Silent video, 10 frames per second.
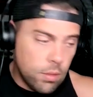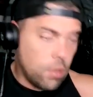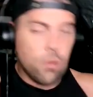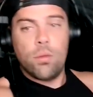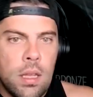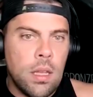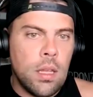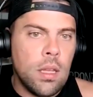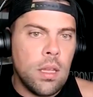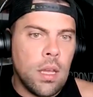Cool.
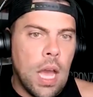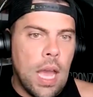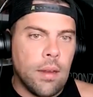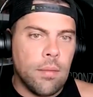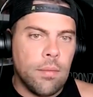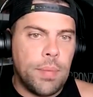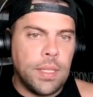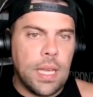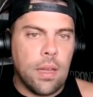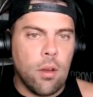All right.
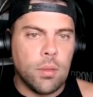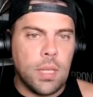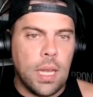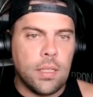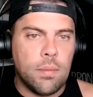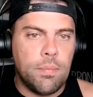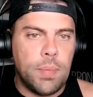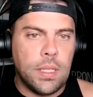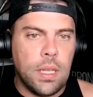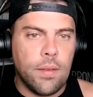Peace out, Home Slice.
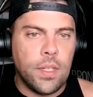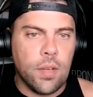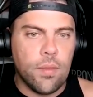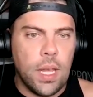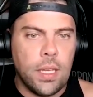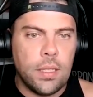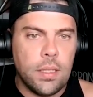Peace, love, and Chick-fil-A.